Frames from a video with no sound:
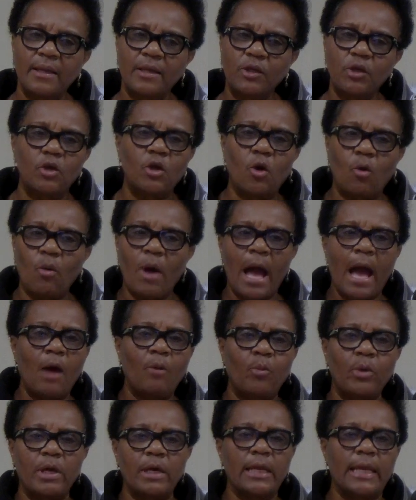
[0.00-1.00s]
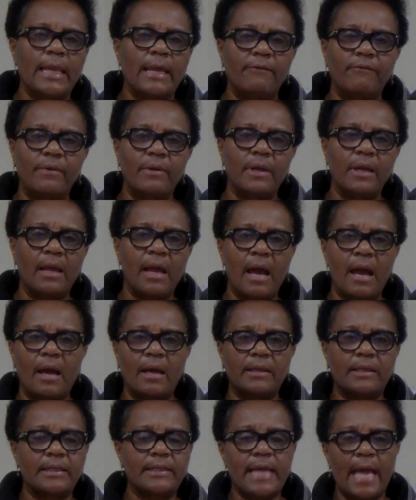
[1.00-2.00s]
You know, while we are living the
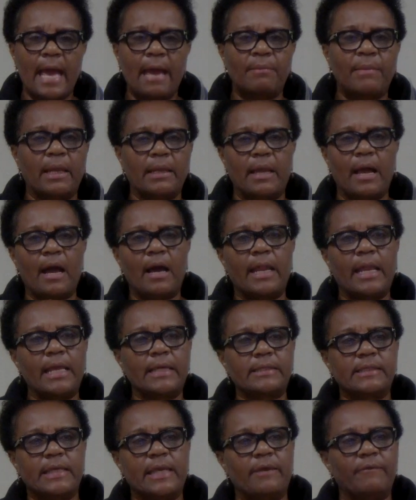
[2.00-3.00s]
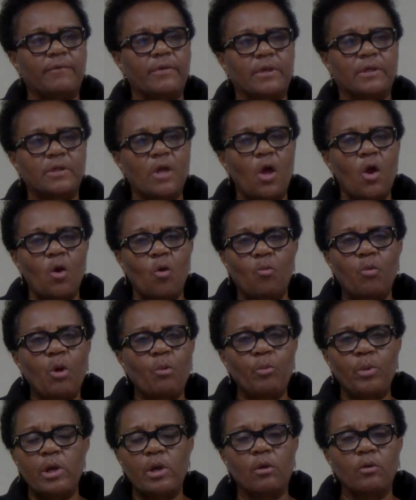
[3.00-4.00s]
God, right. the time that God has given us,
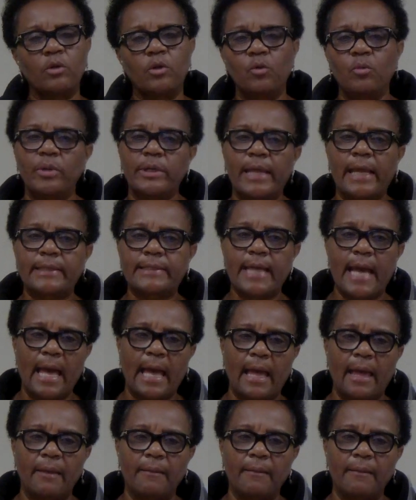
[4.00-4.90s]
what we gonna do with that time?